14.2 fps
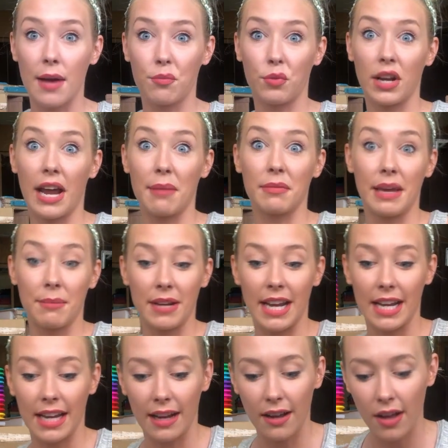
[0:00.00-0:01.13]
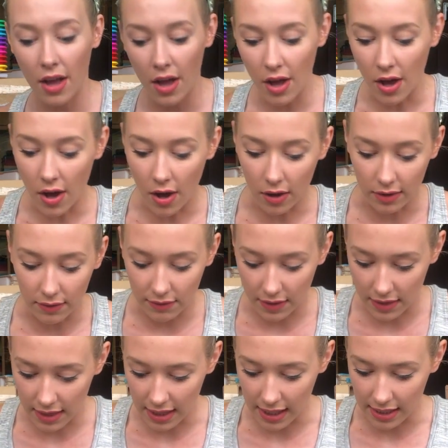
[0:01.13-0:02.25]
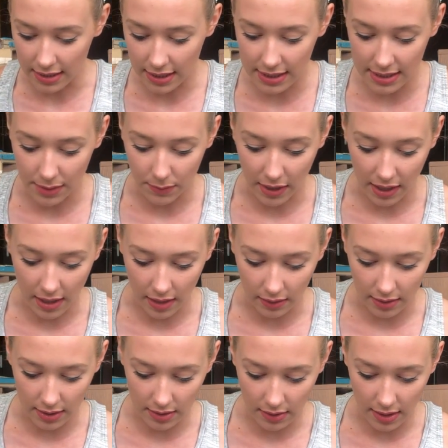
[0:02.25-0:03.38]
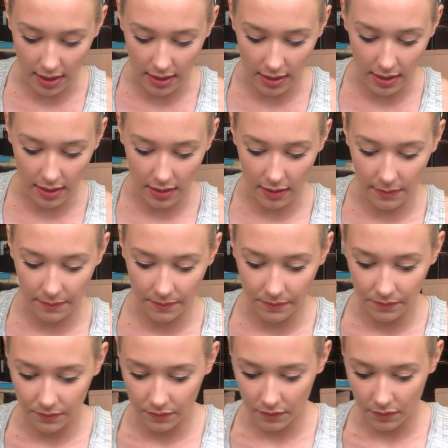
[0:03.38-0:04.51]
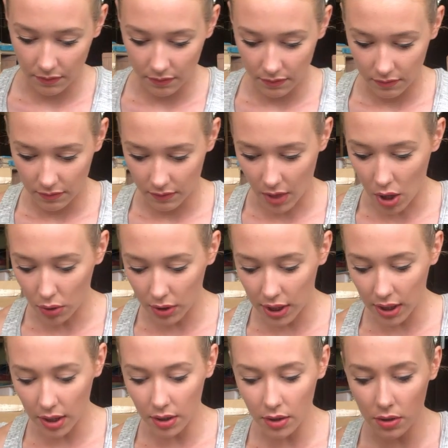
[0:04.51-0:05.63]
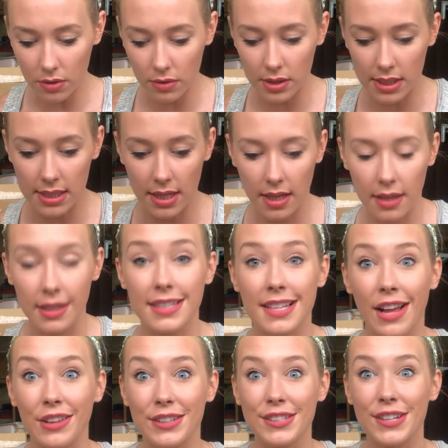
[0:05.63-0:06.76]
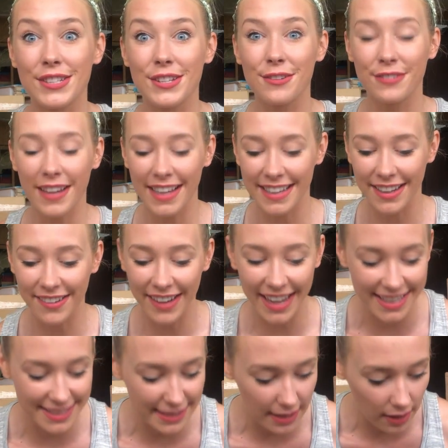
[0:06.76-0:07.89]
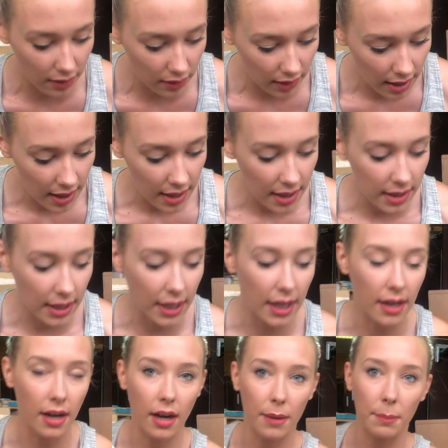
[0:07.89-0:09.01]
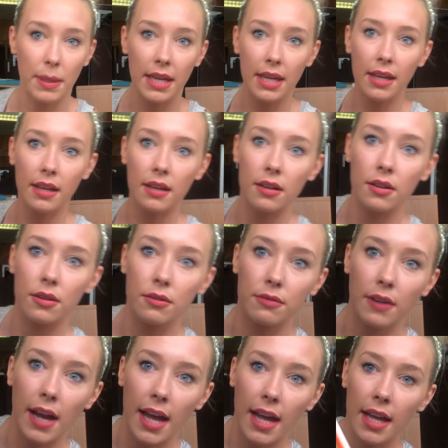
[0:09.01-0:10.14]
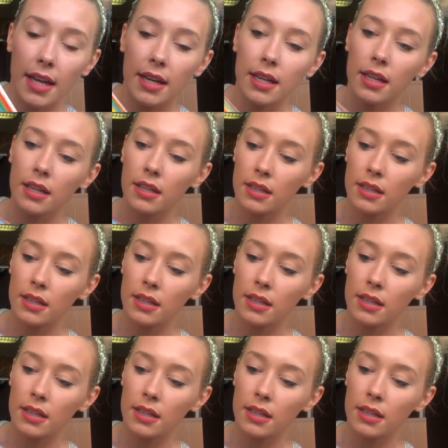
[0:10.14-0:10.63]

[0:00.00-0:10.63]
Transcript: when I'm laminating all of the things. Let's see what colors are in here. Oh, cute! These colors are so fun. Okay, so there are pink, red,